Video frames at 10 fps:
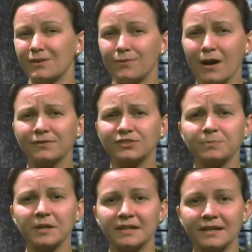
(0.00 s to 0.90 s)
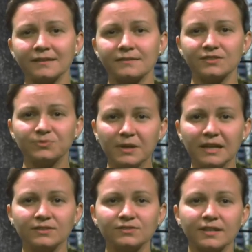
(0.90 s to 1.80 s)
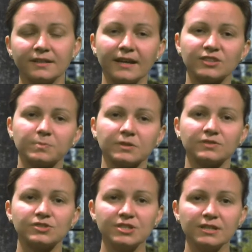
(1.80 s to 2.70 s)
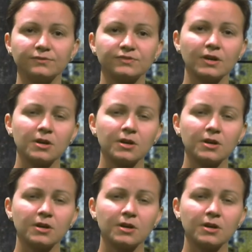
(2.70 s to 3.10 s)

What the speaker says: Roughly speaking, this means that an expert achieves